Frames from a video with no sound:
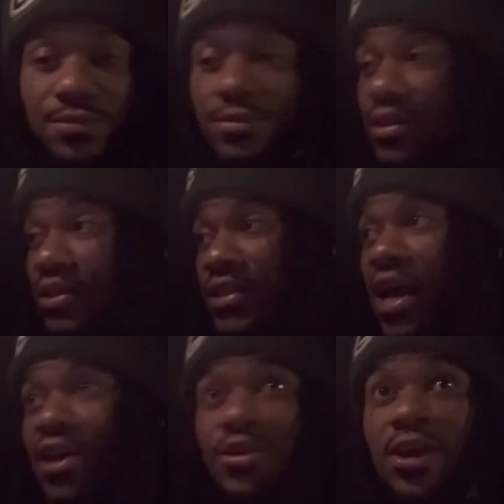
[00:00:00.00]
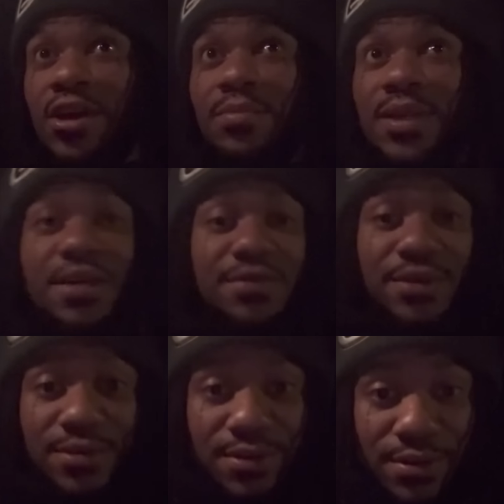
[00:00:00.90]
Because now you ain't gonna believe it.
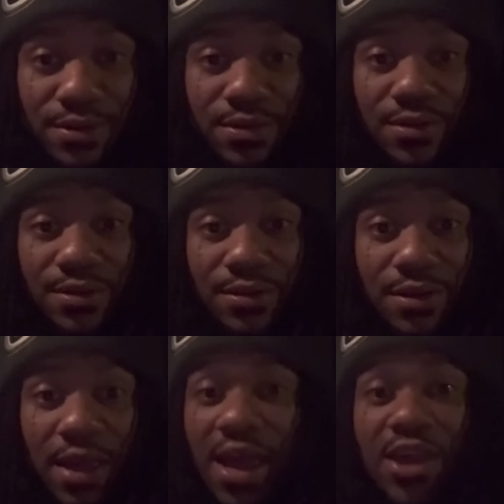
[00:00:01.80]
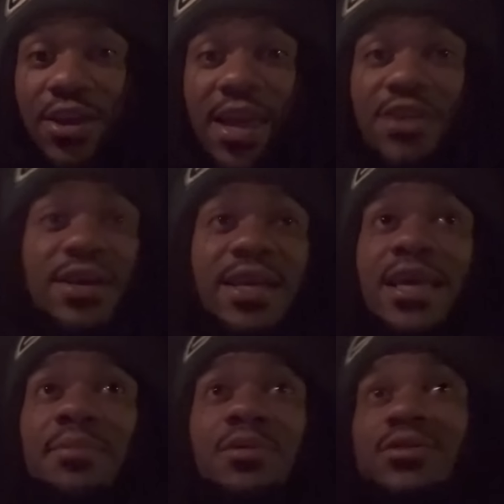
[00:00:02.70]
And you ain't trying to give
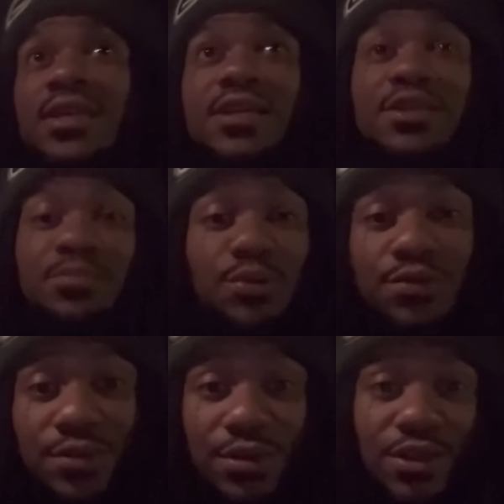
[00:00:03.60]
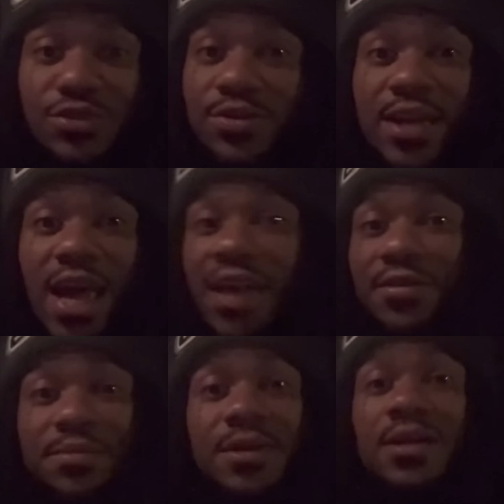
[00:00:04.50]
him no chance to prove it because you done gave
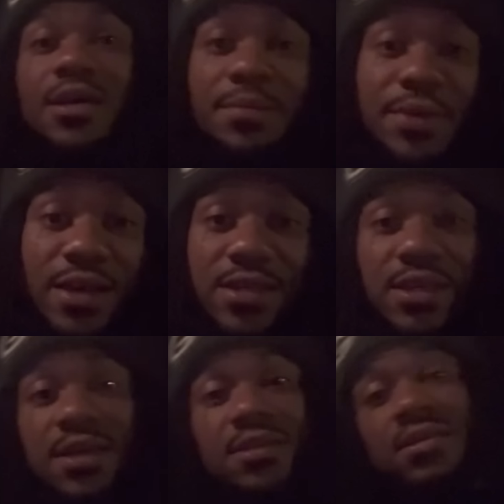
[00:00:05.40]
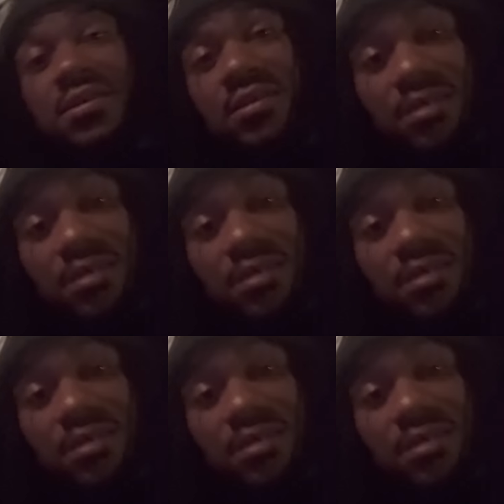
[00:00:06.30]
him 1,000,000 chances.